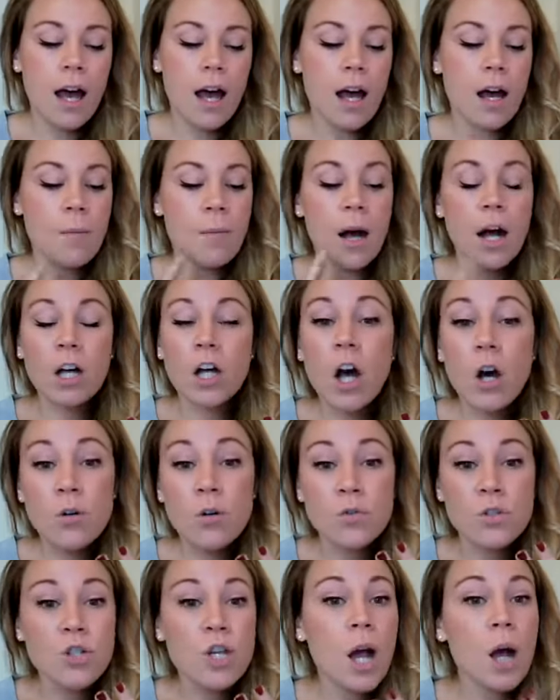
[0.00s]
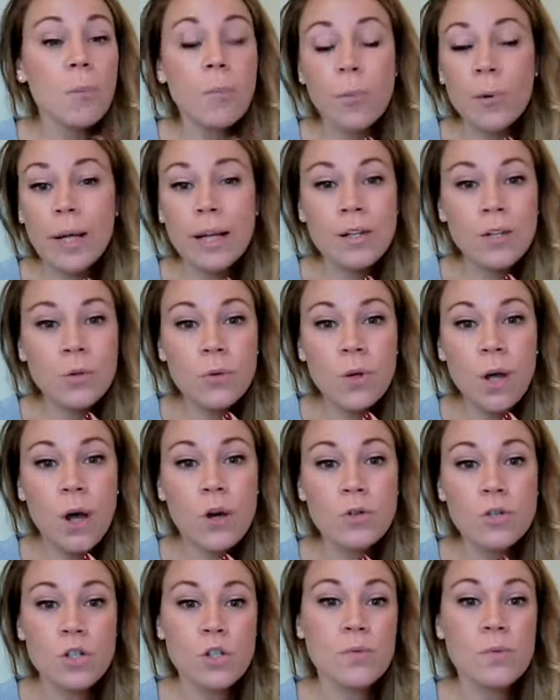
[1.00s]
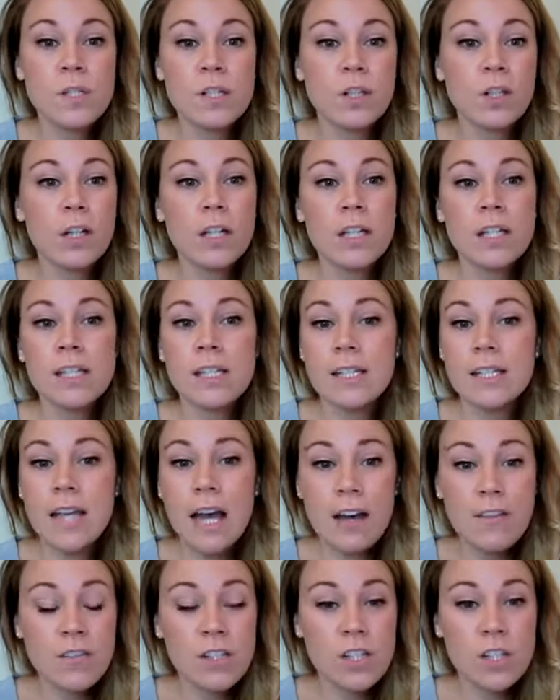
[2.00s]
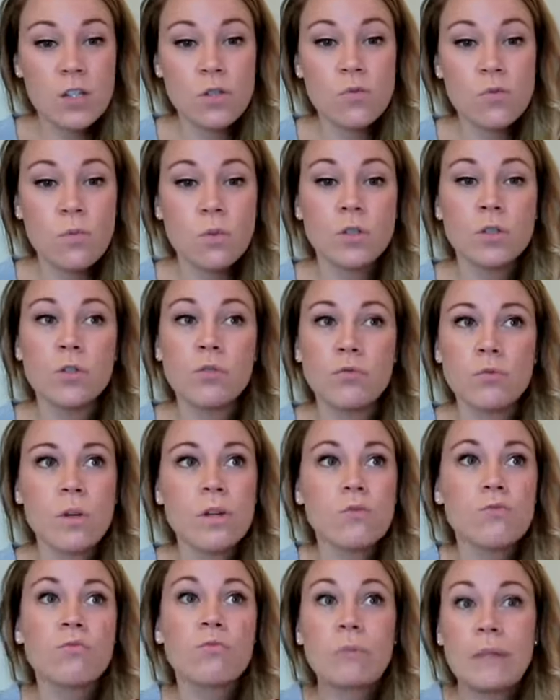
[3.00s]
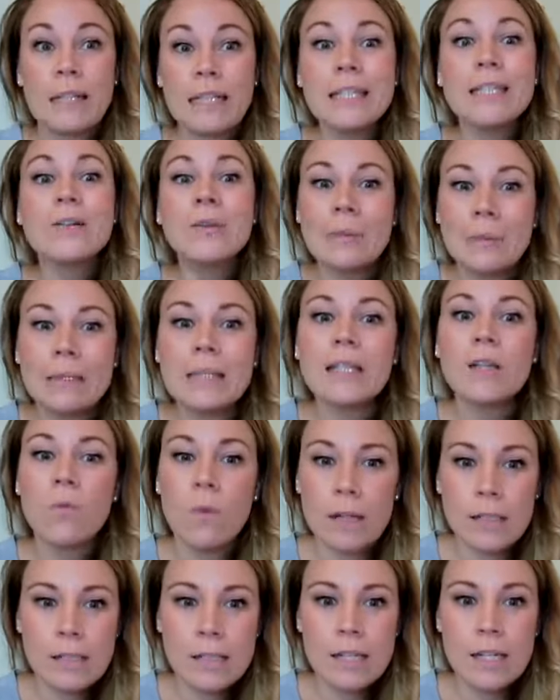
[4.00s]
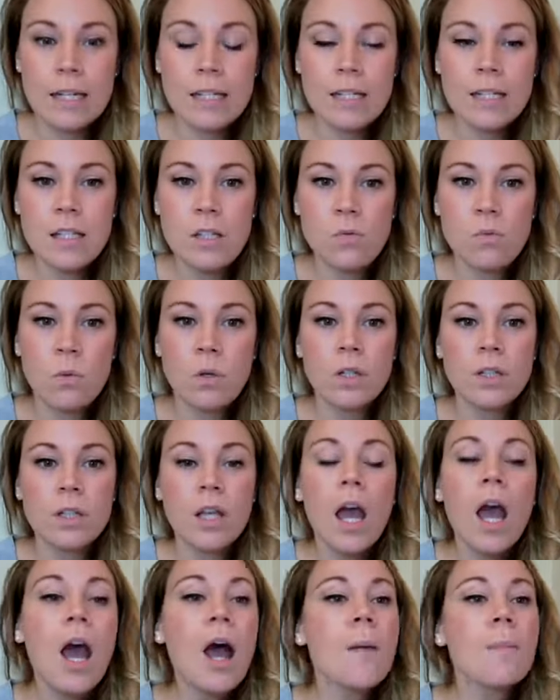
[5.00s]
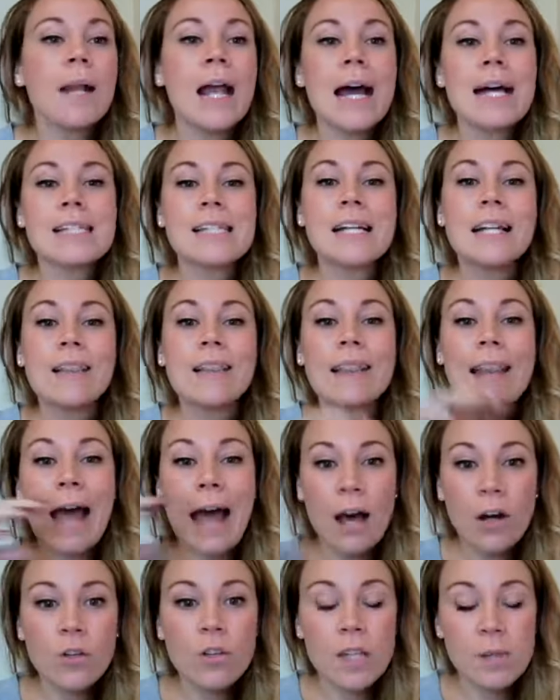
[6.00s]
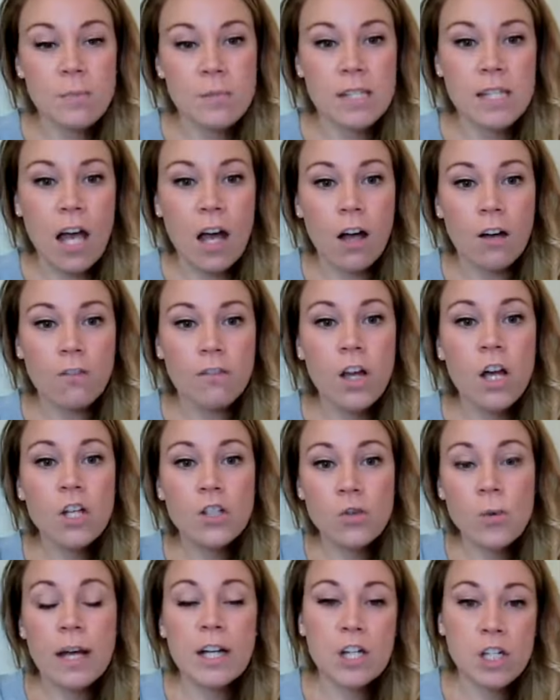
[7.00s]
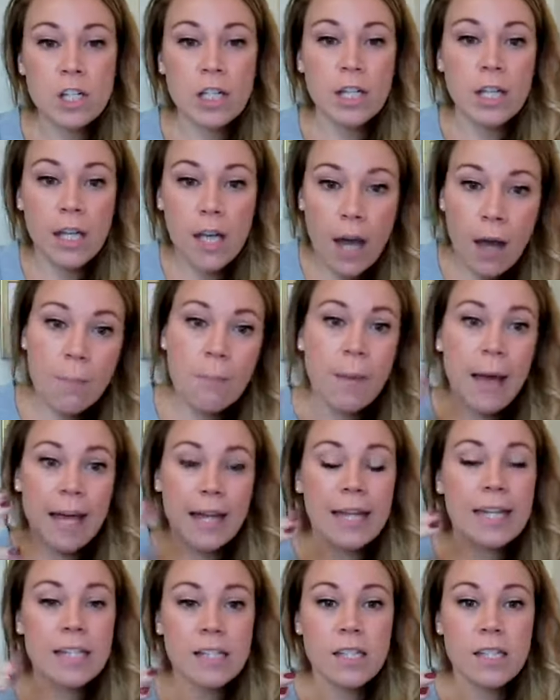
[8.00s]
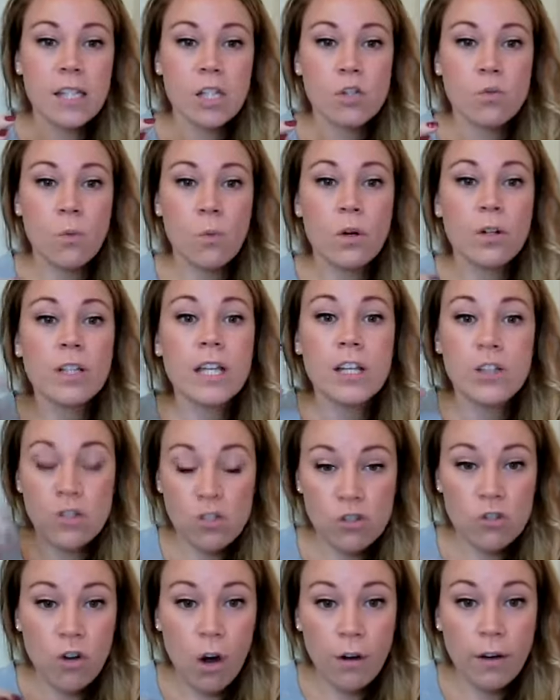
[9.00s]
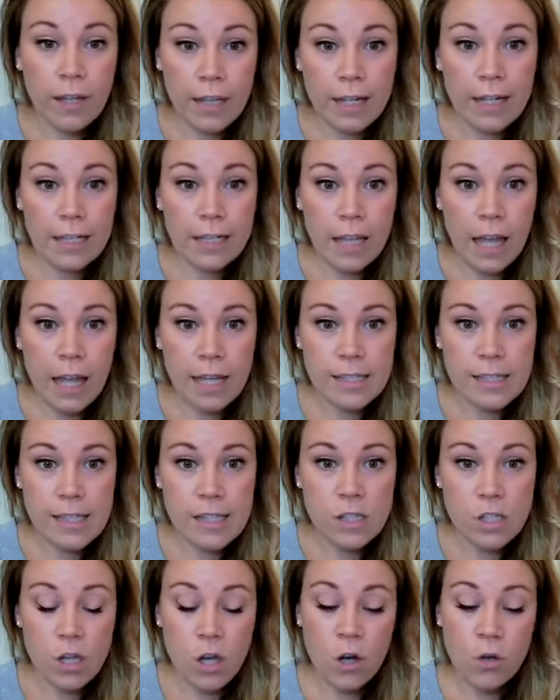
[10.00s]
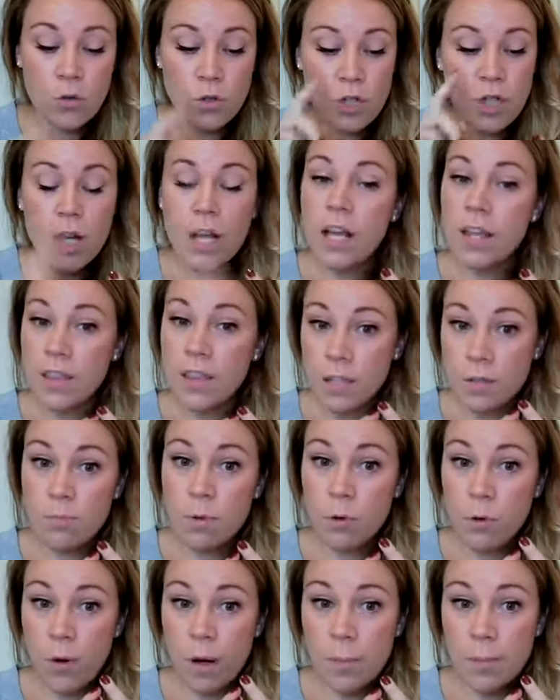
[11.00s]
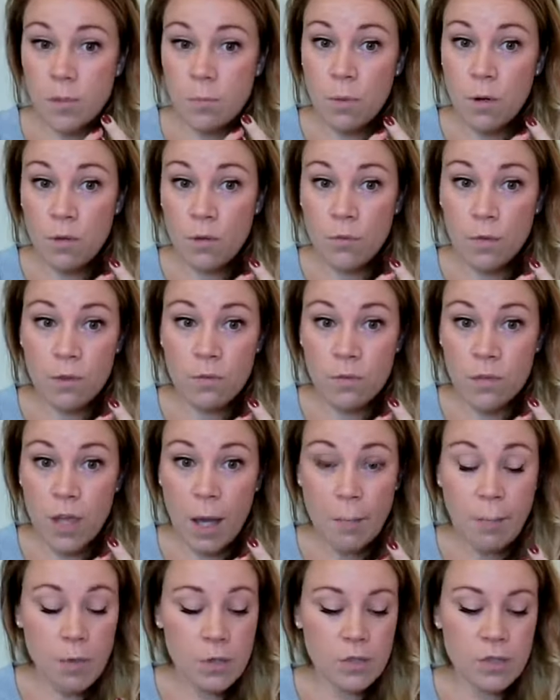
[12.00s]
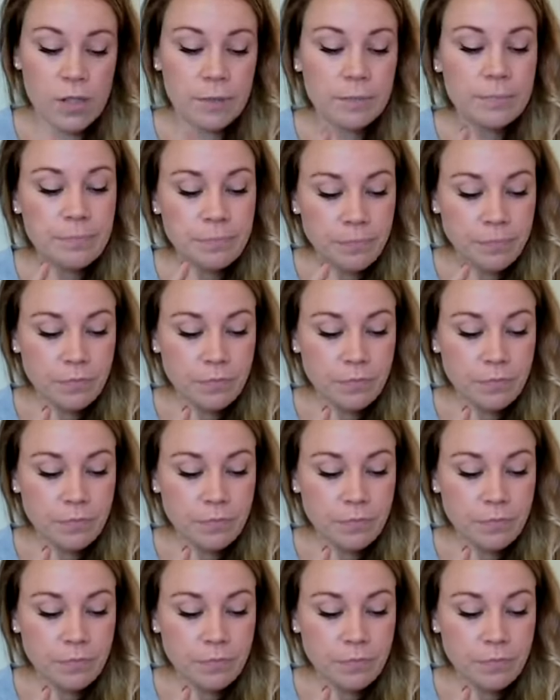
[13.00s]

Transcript: A coach, a brand new coach who is looking to dive into this world, who really, really wants to get into this world, but hasn't allowed themselves to actually come back into this world and start getting clients as a coach. This program is perfect for that person.